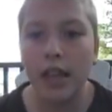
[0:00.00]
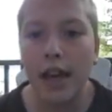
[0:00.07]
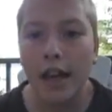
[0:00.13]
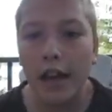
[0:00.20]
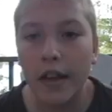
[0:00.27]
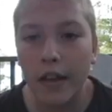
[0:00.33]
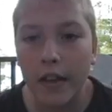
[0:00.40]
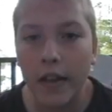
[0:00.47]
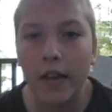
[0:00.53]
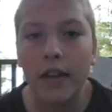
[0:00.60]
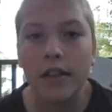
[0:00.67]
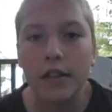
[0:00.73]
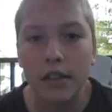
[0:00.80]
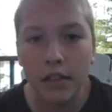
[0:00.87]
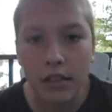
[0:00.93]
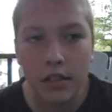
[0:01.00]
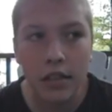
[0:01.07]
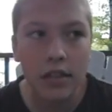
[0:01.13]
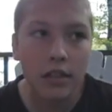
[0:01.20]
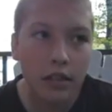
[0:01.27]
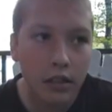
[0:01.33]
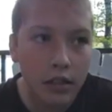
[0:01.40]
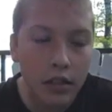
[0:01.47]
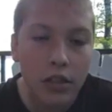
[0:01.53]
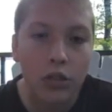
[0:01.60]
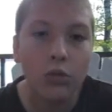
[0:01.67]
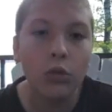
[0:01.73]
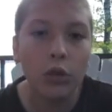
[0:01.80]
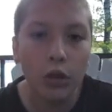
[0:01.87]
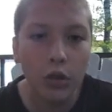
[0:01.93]
they, uh, since
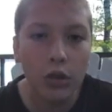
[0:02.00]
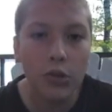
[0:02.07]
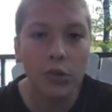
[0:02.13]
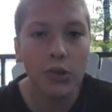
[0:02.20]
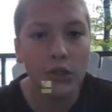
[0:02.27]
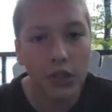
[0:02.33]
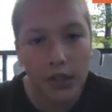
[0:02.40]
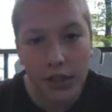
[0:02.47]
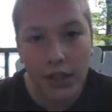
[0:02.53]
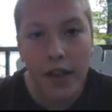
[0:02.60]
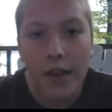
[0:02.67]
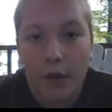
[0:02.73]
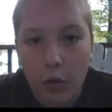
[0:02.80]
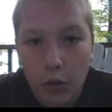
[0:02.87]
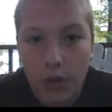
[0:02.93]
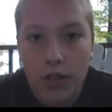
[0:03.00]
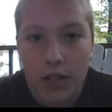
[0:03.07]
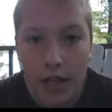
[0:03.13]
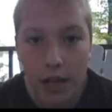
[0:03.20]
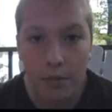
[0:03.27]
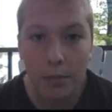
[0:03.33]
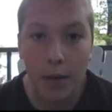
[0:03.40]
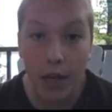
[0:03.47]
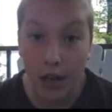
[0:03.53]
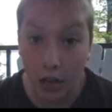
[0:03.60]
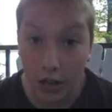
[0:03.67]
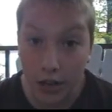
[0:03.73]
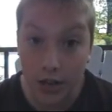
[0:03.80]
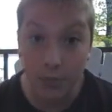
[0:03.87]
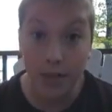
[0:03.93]
squirrels were chucking acorns at my
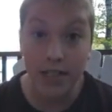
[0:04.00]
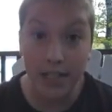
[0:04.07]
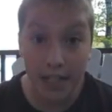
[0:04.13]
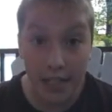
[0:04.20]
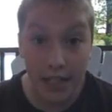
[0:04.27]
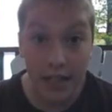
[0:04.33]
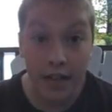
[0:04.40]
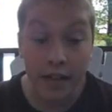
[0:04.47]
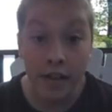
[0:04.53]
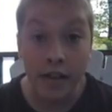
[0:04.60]
cottage and my deck,